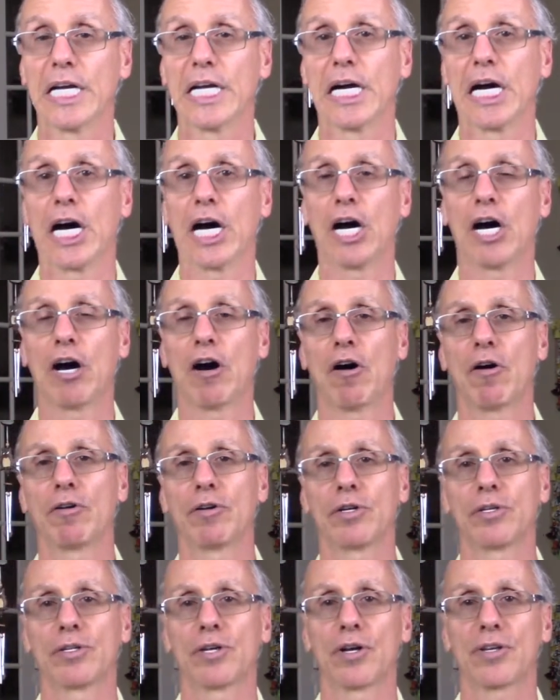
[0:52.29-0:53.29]

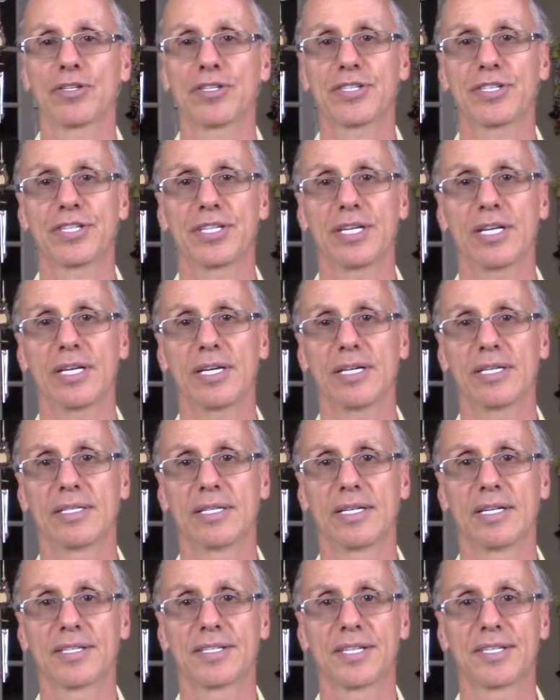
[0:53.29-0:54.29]
You don't see
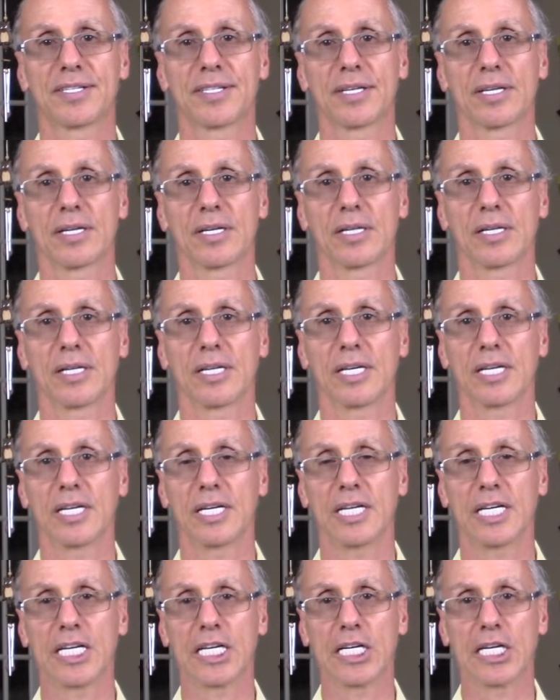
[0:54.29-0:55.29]
the
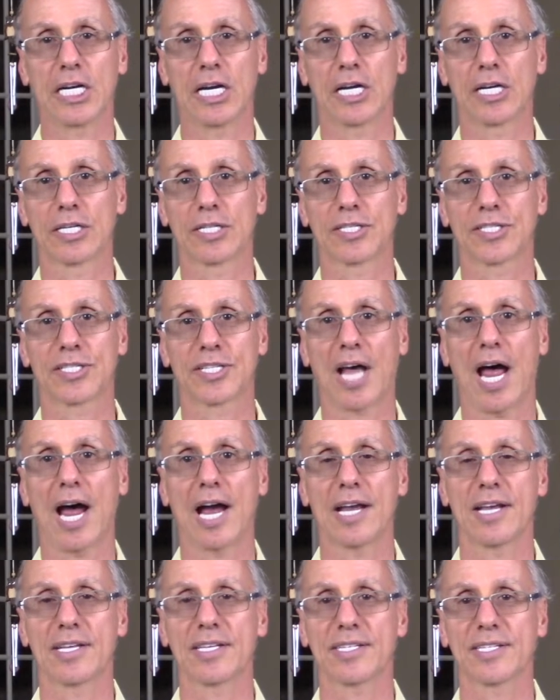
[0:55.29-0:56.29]
necessarily
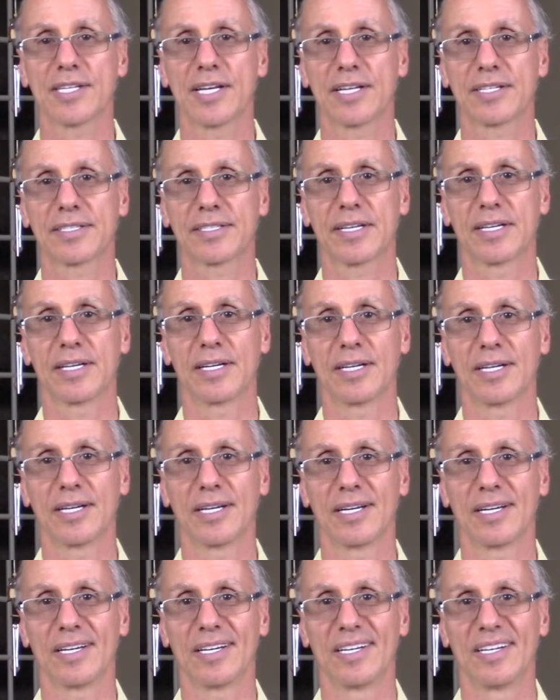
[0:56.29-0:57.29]
signs that
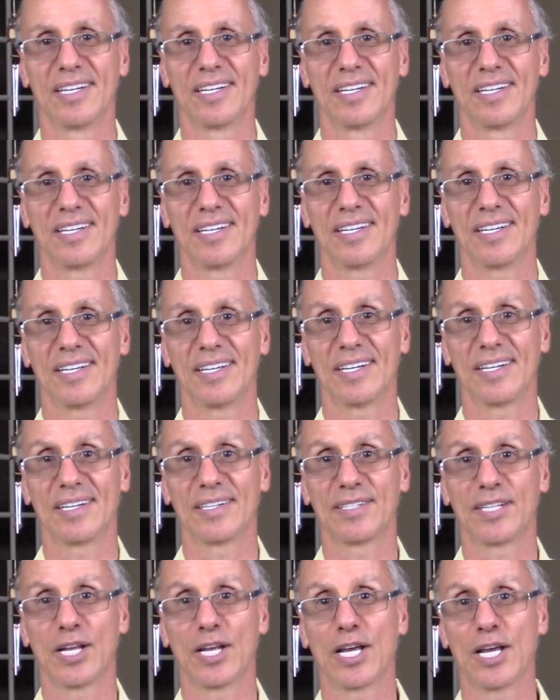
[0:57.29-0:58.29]

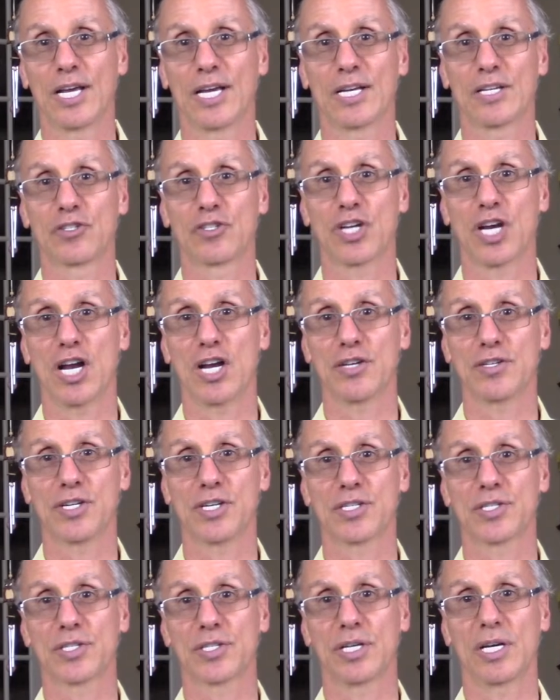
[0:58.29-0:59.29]
the change
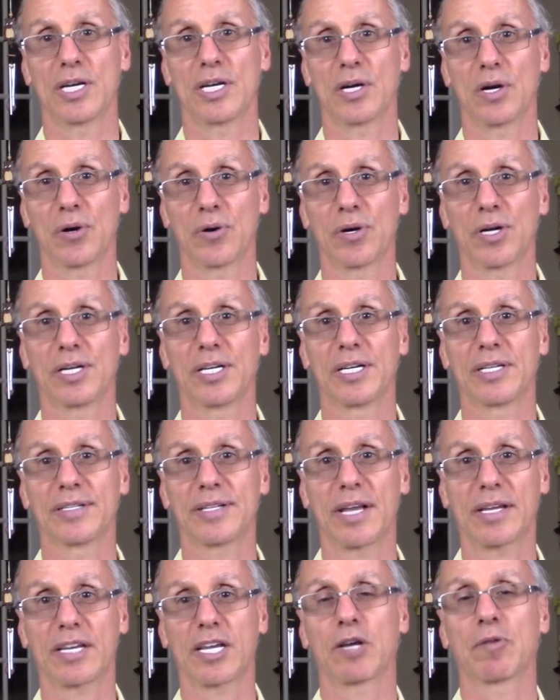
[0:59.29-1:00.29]
is already
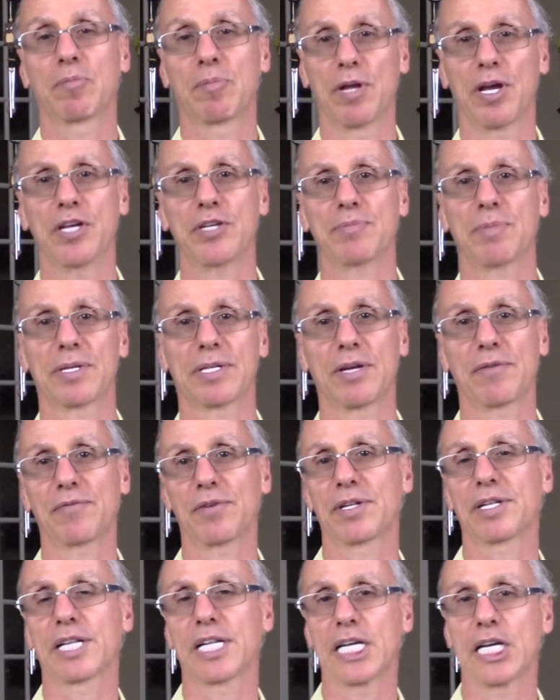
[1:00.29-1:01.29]
taking place, but
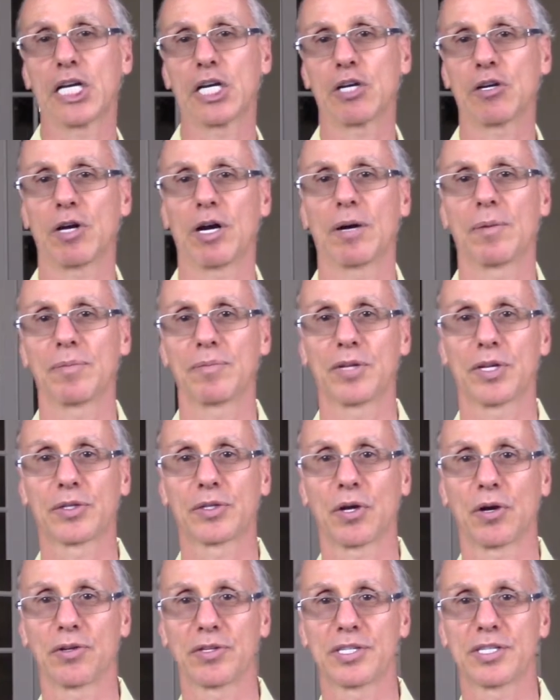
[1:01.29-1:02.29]
definitely the
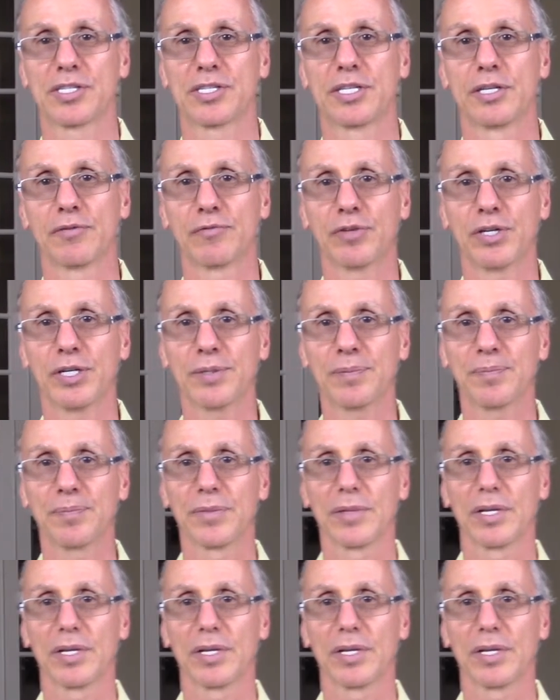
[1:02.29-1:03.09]
tone is different.